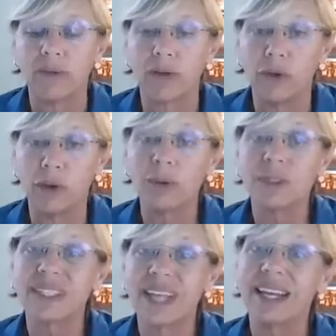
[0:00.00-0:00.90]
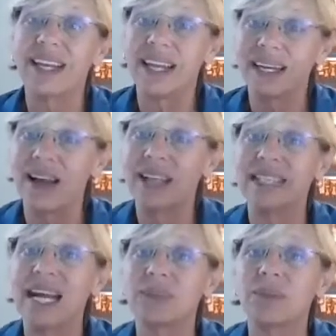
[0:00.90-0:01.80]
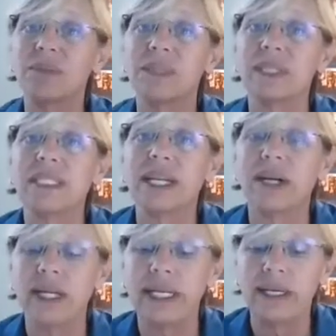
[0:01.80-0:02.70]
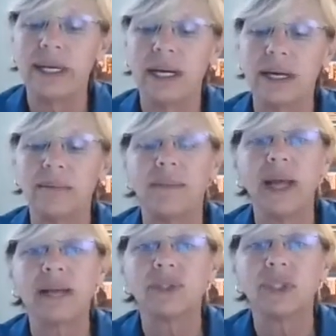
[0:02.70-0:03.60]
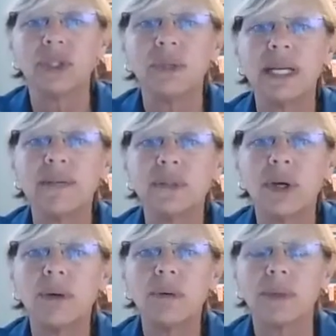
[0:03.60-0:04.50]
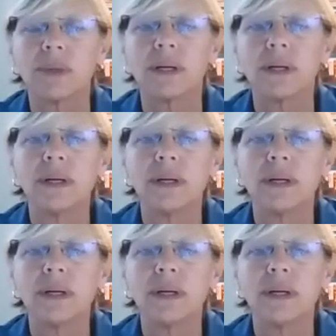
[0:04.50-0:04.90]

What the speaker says: you stayed in contact with the military after you left home, or?